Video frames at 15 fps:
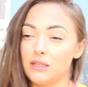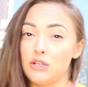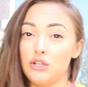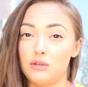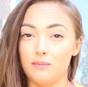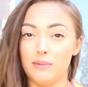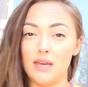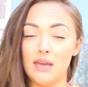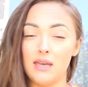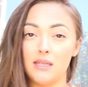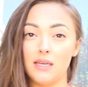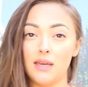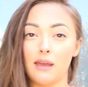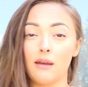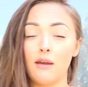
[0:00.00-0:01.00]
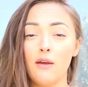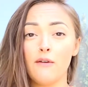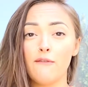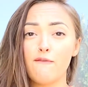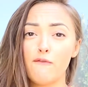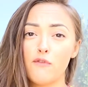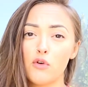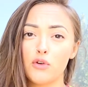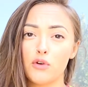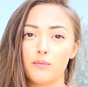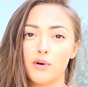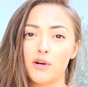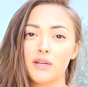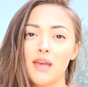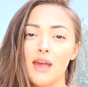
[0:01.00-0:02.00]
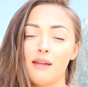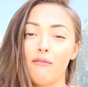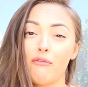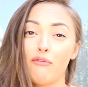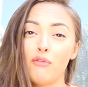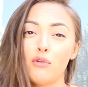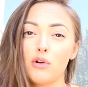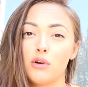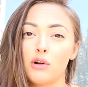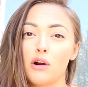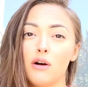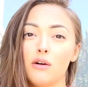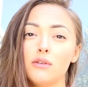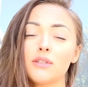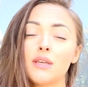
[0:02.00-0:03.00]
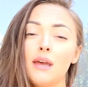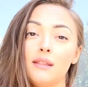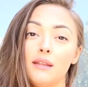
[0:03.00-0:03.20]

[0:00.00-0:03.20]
that you should be eating for your body and for your goals,